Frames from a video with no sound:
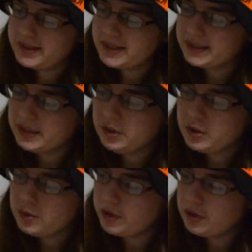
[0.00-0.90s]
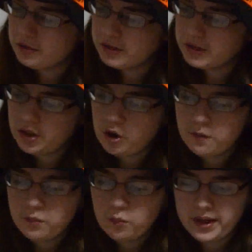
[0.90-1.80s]
sexton returns
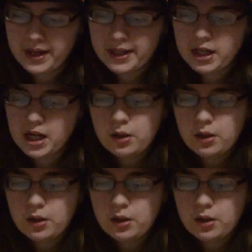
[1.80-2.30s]
home one night